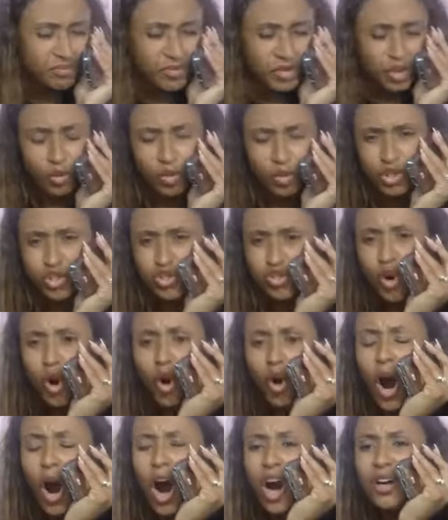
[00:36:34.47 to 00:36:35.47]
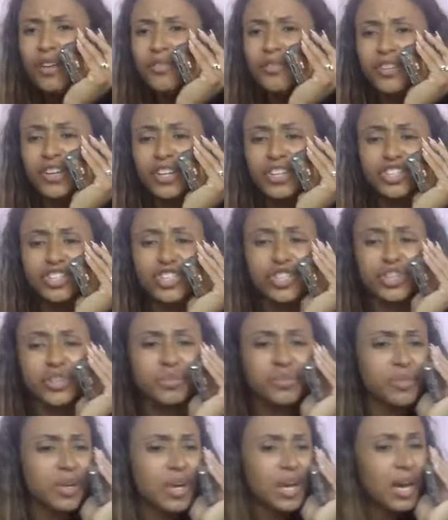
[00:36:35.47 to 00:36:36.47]
Restore our conviction.
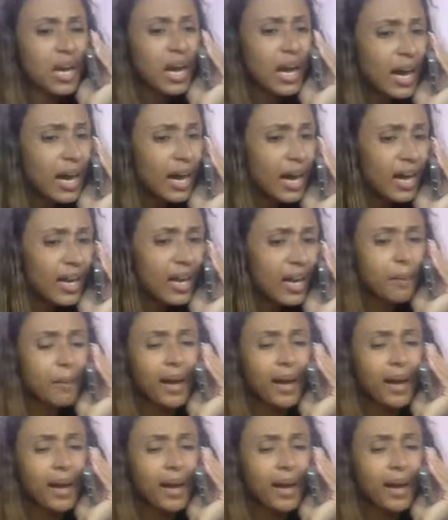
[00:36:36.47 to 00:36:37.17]
I